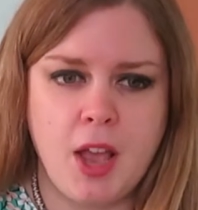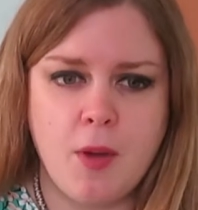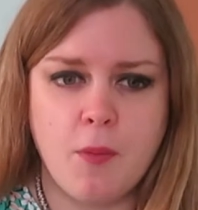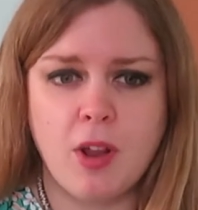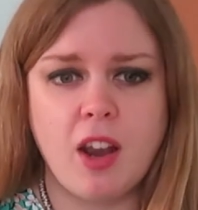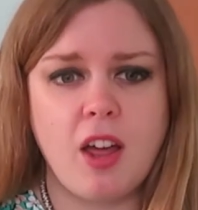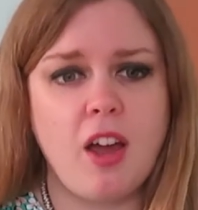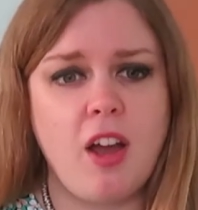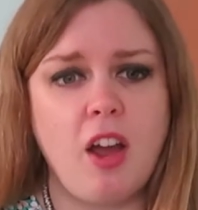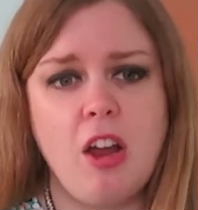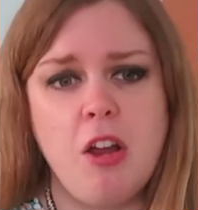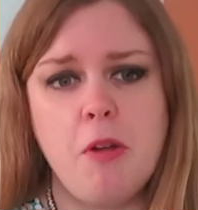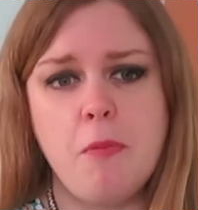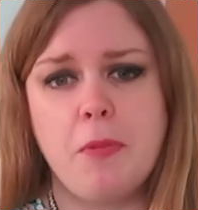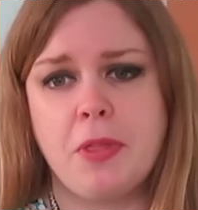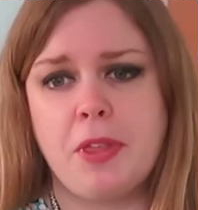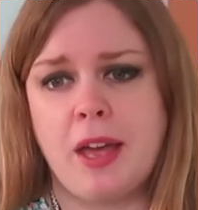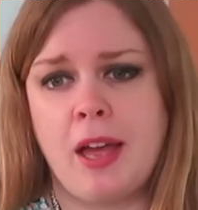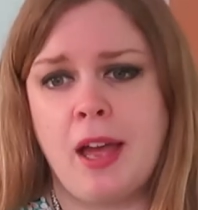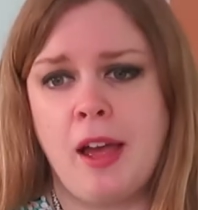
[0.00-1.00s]
Well, I
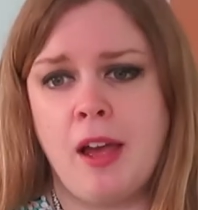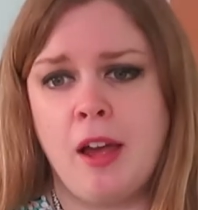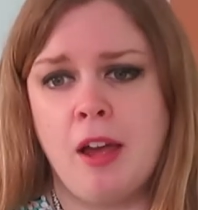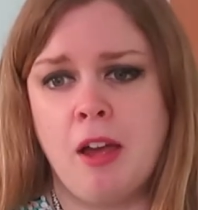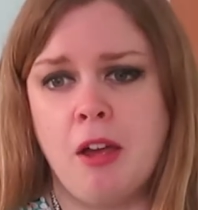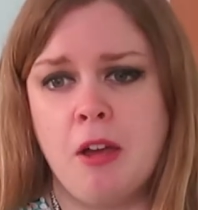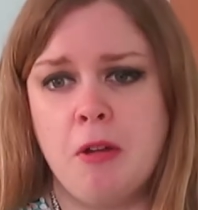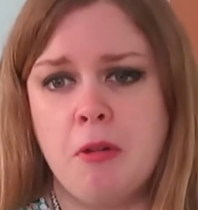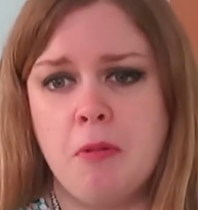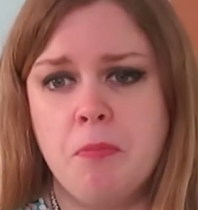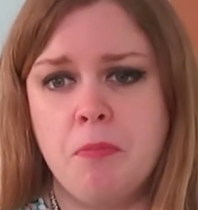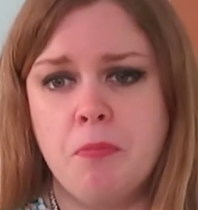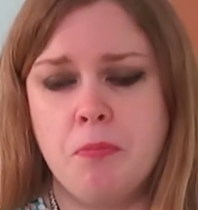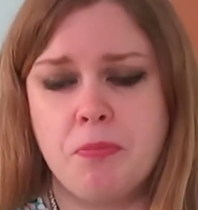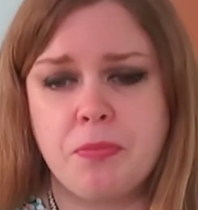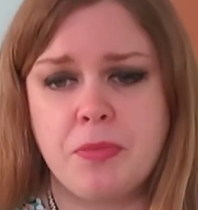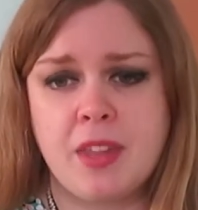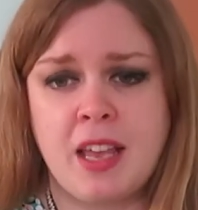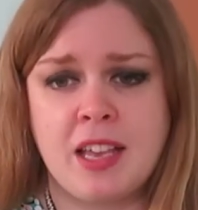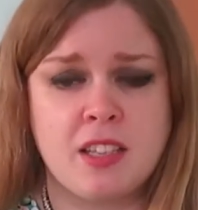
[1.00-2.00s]
hope that,
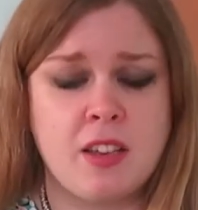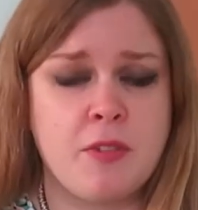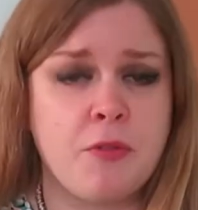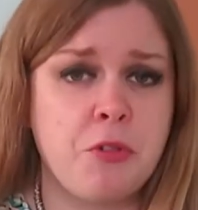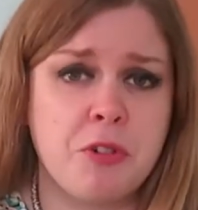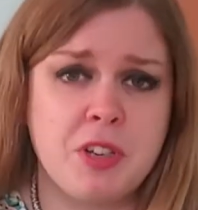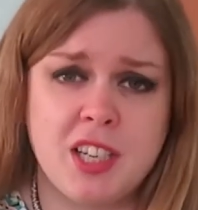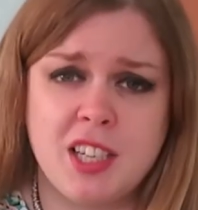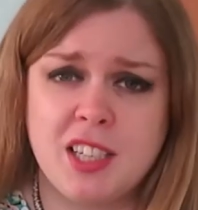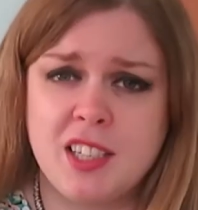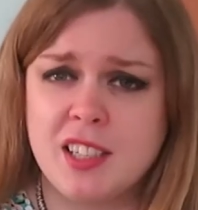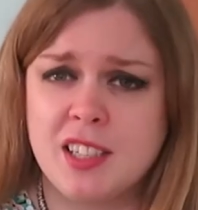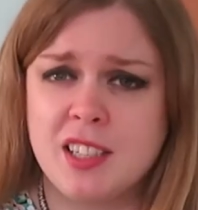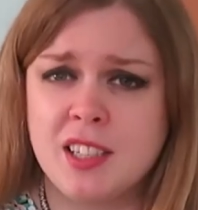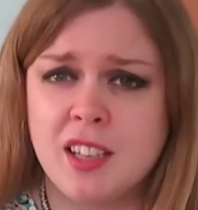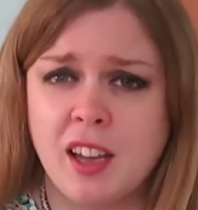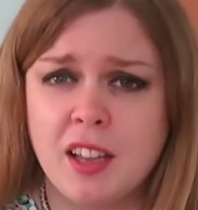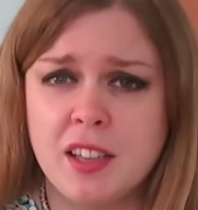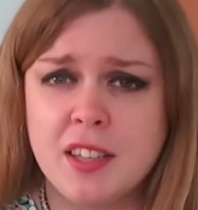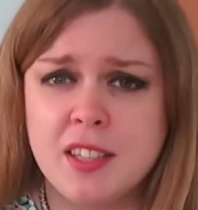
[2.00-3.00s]
as I've already
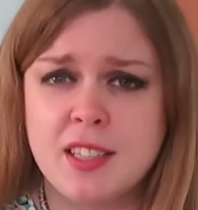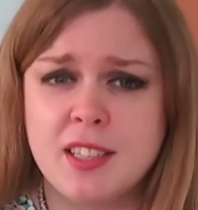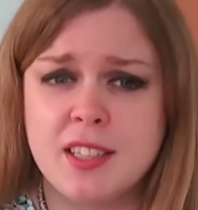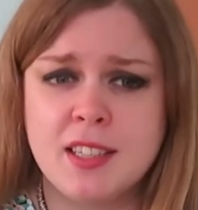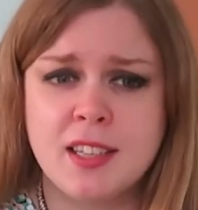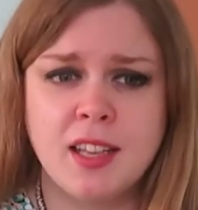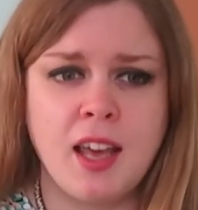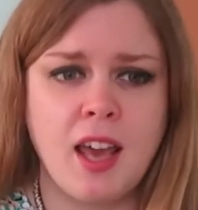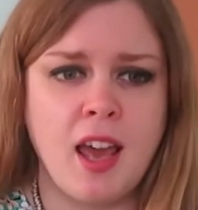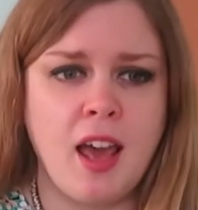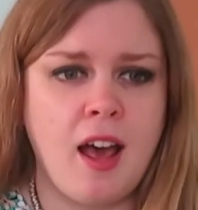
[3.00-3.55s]
discussed,